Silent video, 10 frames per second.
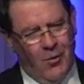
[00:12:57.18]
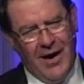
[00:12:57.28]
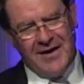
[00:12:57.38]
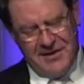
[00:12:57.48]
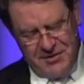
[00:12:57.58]

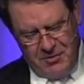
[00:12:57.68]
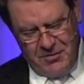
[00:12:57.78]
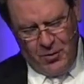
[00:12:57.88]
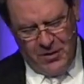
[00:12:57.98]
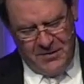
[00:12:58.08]
Why is that so
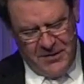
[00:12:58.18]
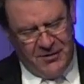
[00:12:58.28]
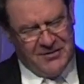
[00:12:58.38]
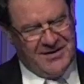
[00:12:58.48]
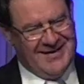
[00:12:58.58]
important?
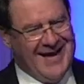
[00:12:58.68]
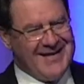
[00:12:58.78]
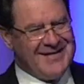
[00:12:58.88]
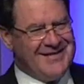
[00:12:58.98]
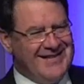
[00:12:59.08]
Because the
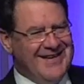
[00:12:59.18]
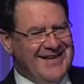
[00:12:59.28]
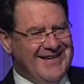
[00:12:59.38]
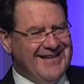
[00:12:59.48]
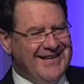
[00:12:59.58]
last
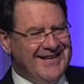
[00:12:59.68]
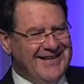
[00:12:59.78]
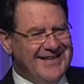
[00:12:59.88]
thing